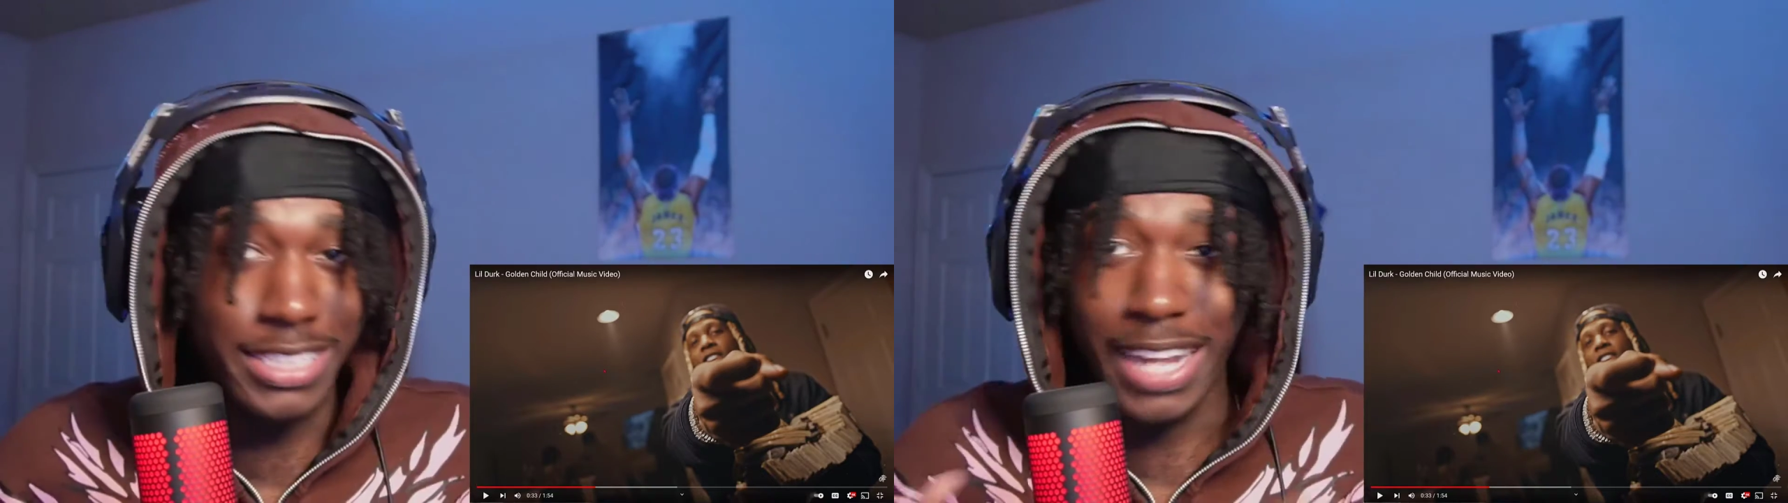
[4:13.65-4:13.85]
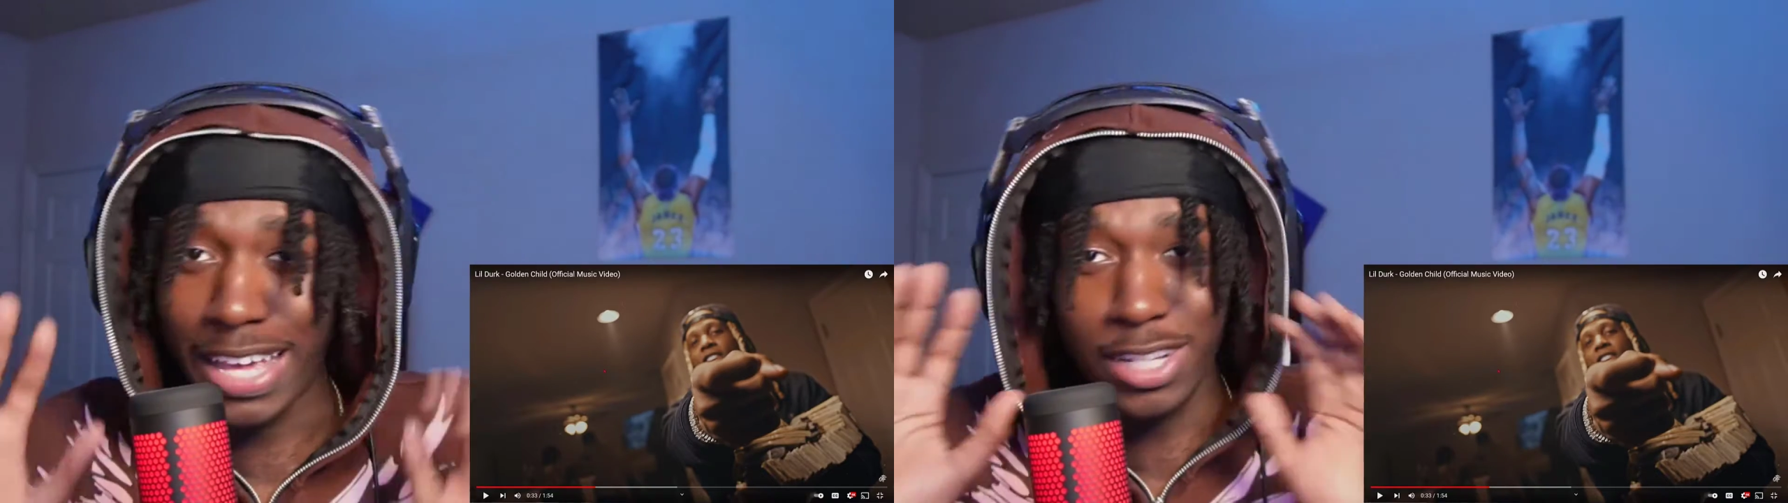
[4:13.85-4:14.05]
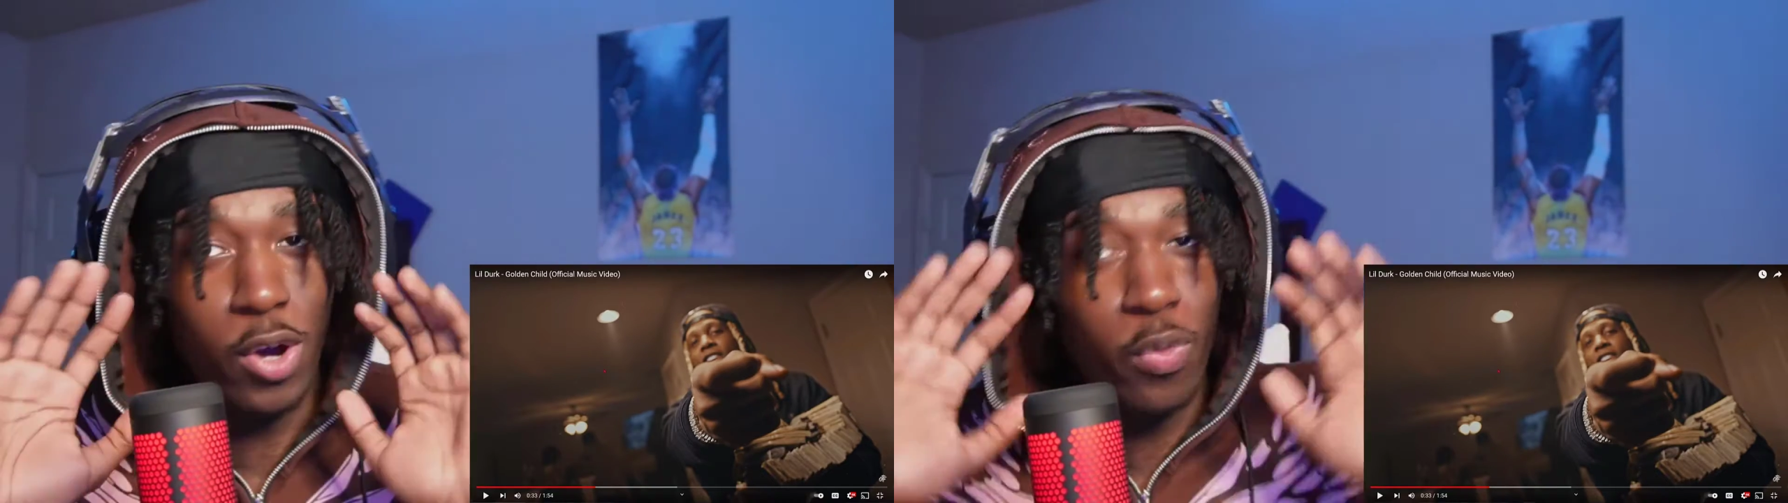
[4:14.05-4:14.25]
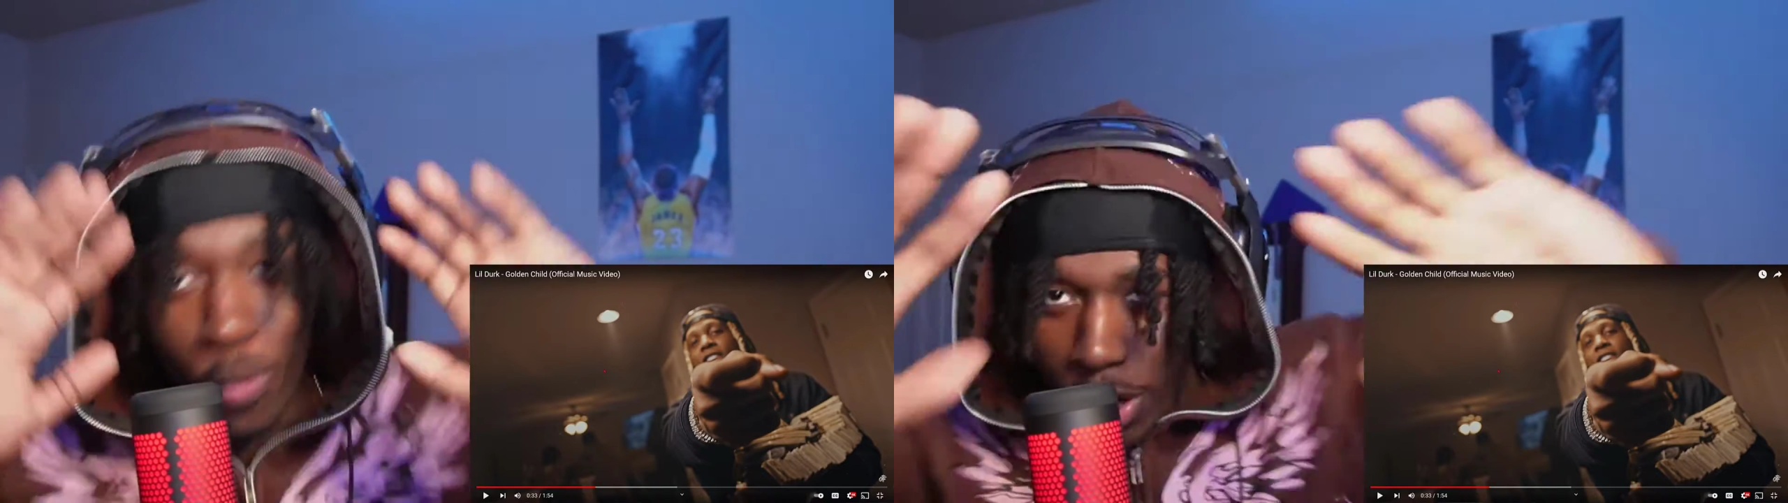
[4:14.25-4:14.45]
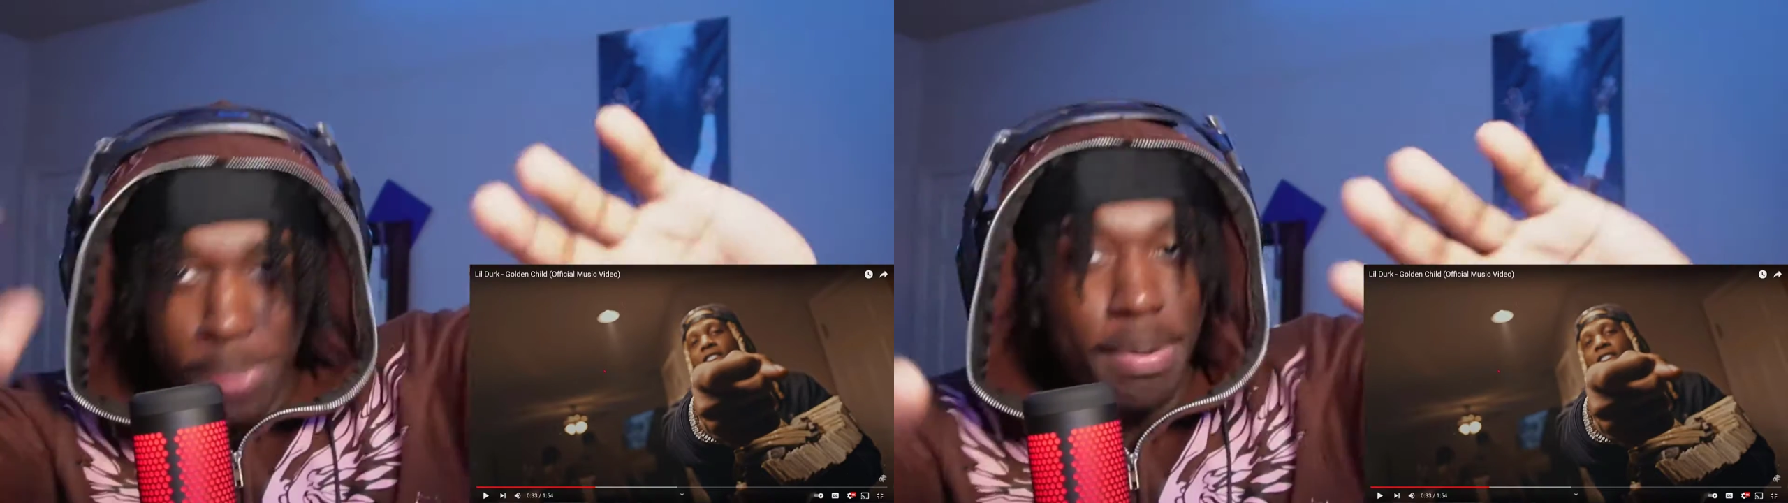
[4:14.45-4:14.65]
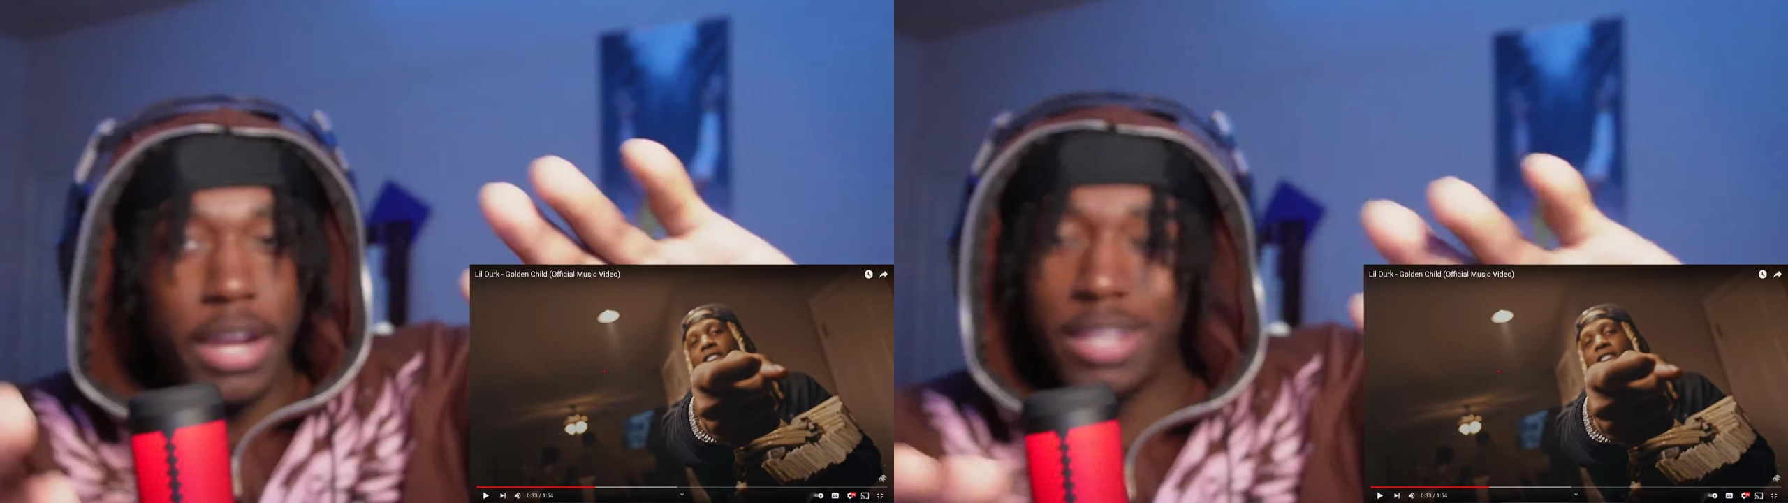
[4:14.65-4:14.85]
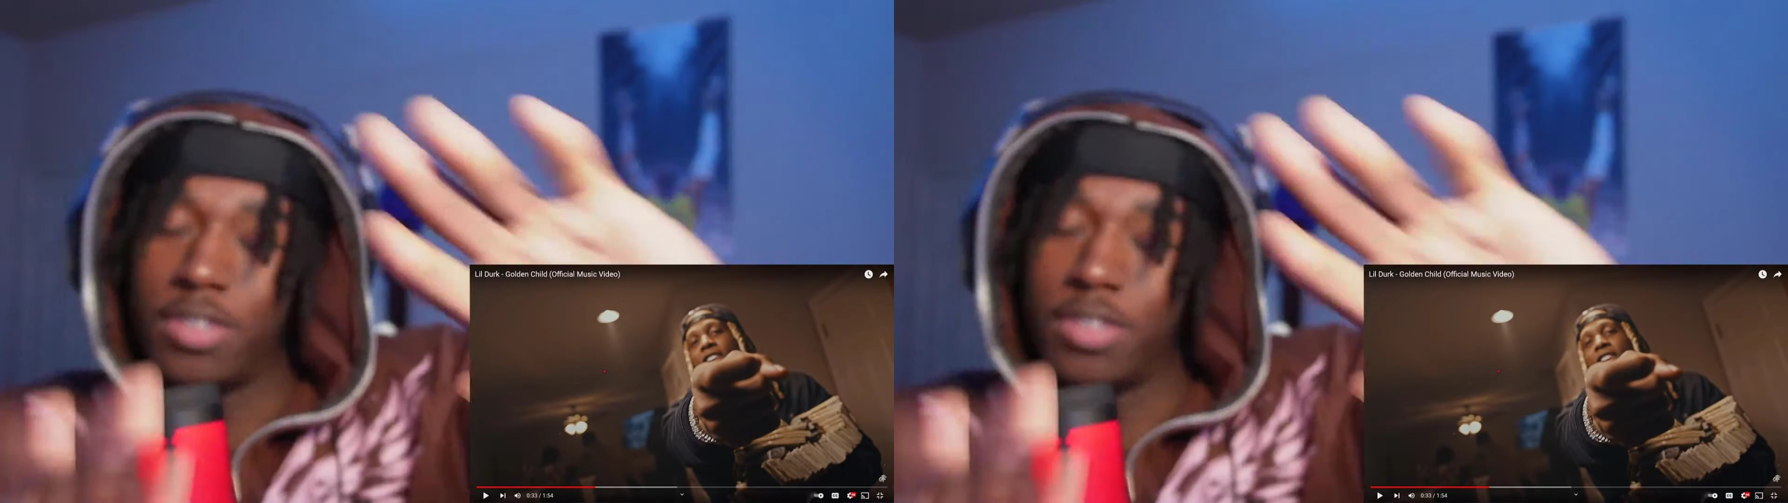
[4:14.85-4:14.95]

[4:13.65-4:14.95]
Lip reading: Like, don't worry about it.